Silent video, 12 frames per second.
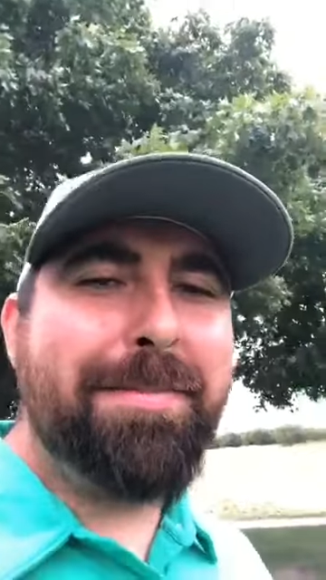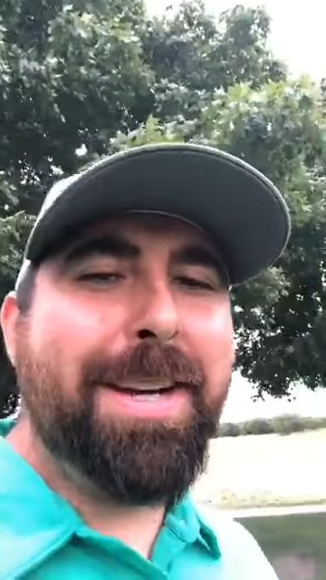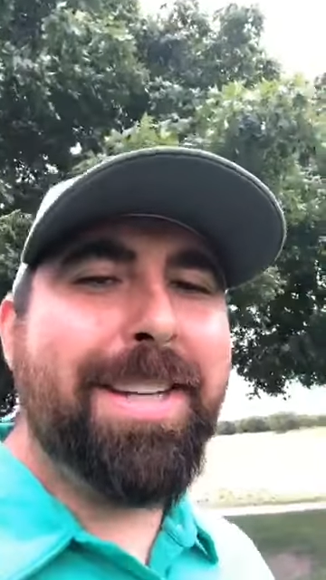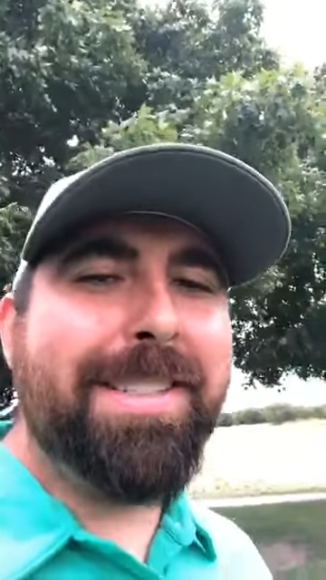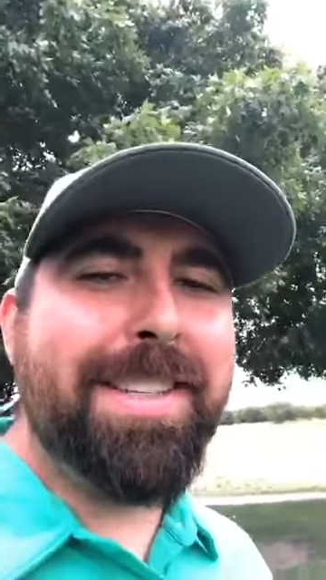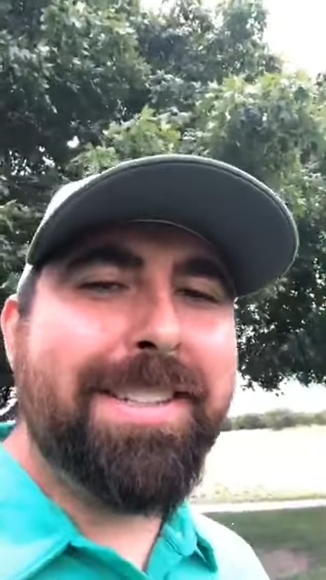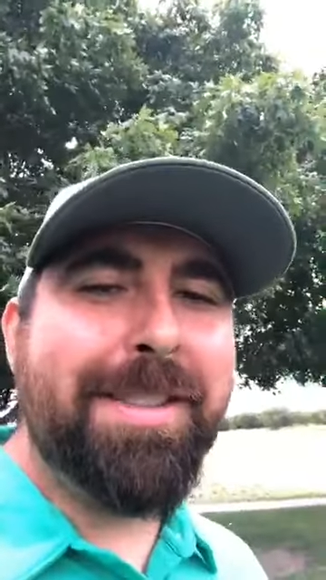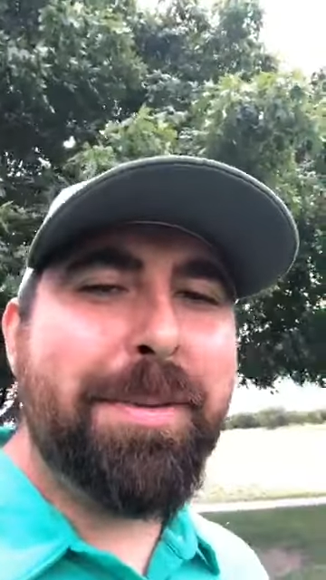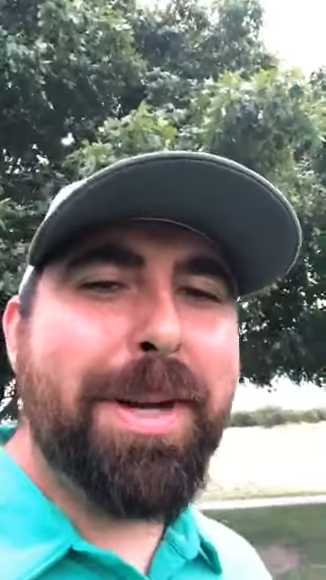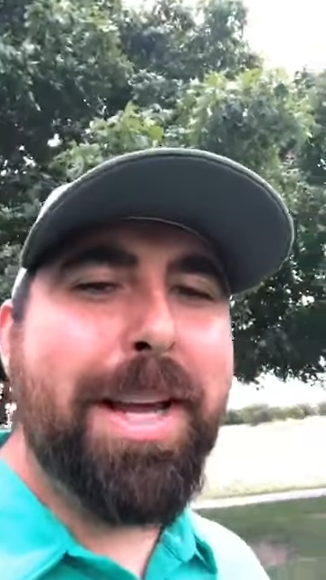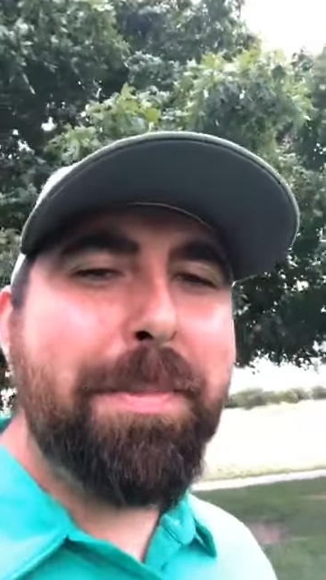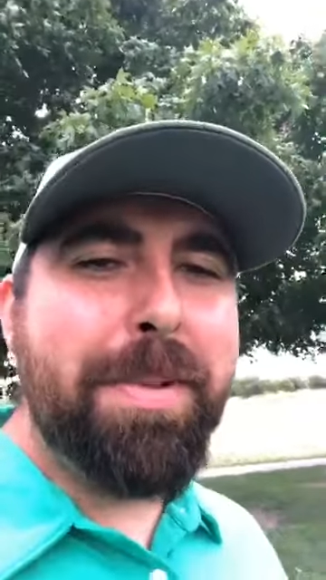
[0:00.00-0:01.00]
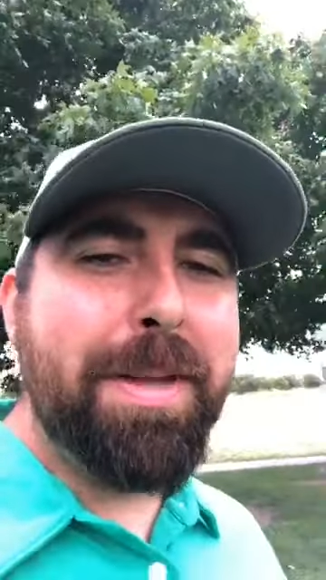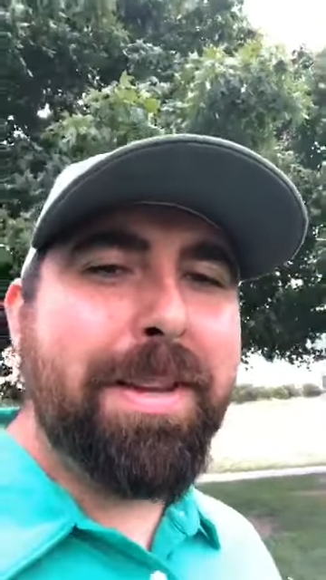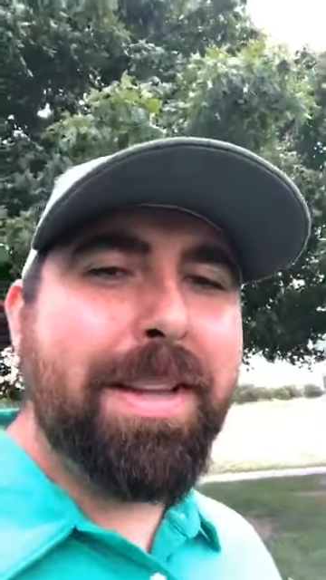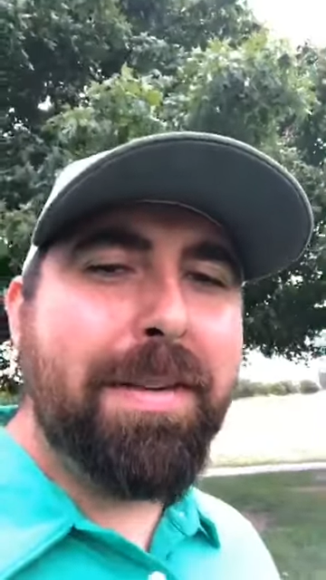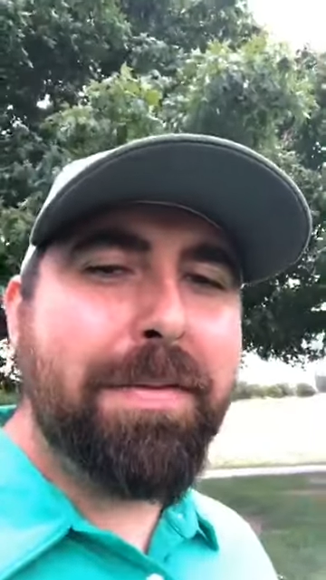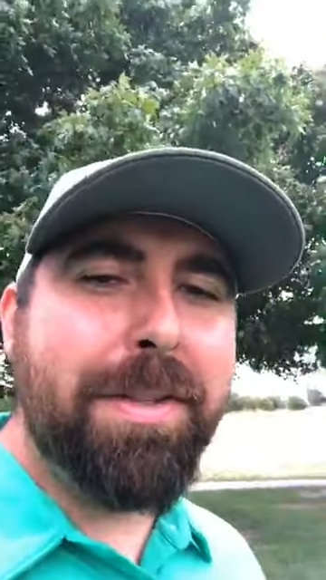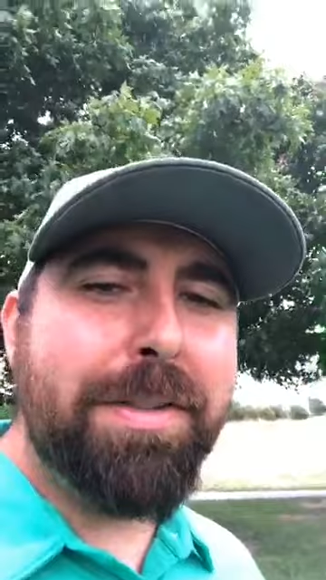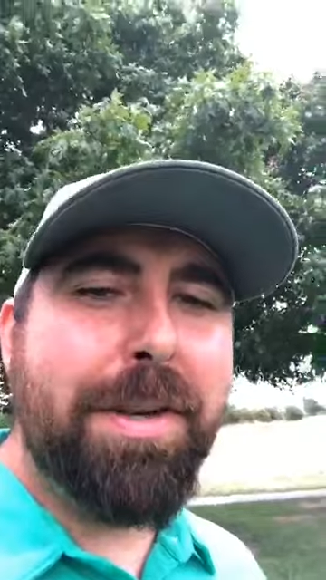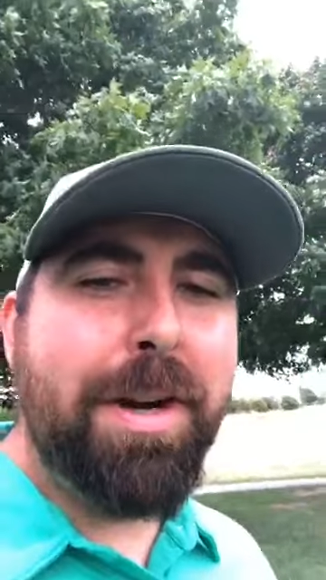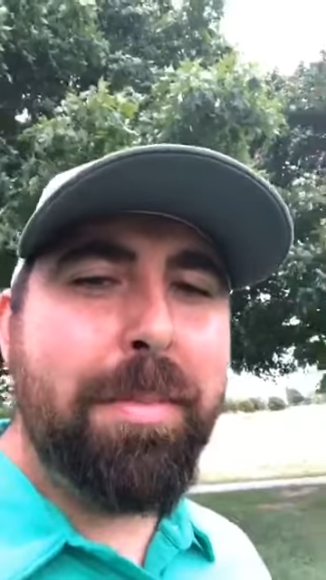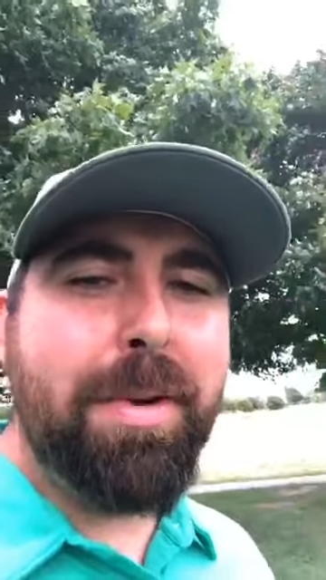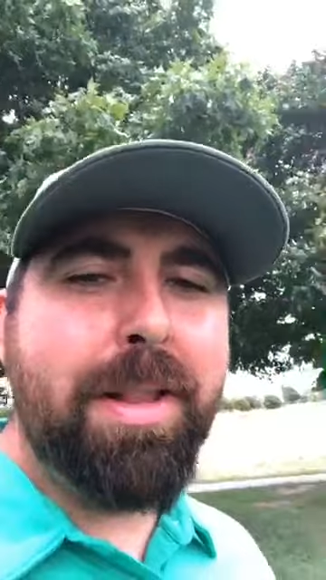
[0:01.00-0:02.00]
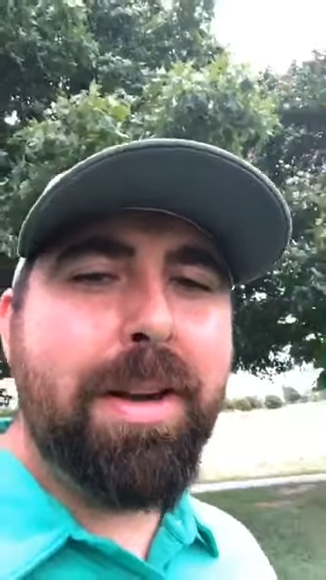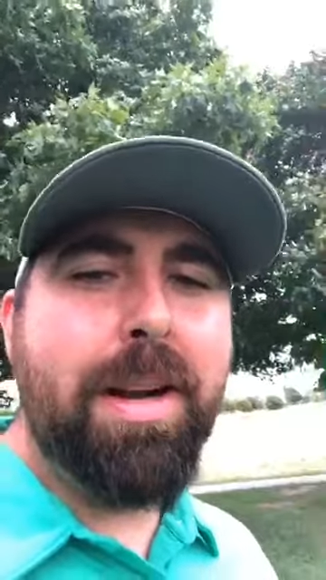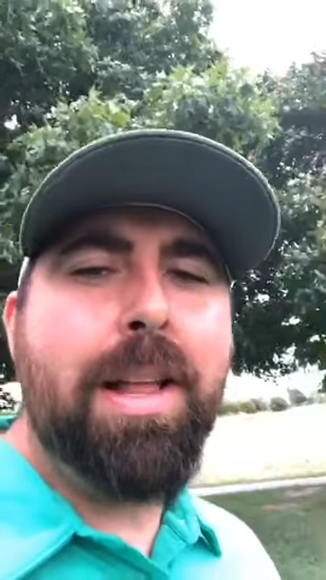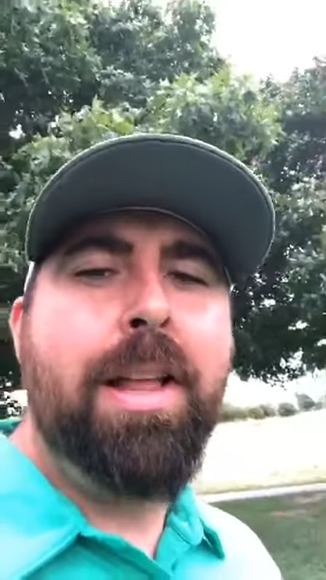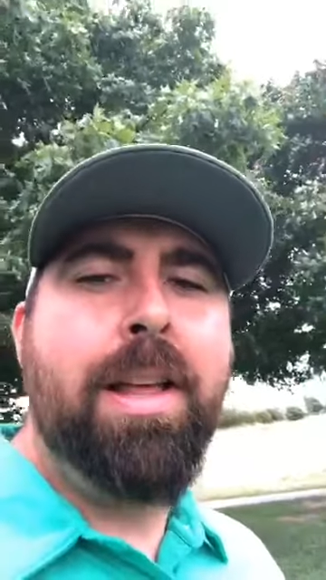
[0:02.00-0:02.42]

Mike says, that's why I hate being a lefty. Sorry, brother.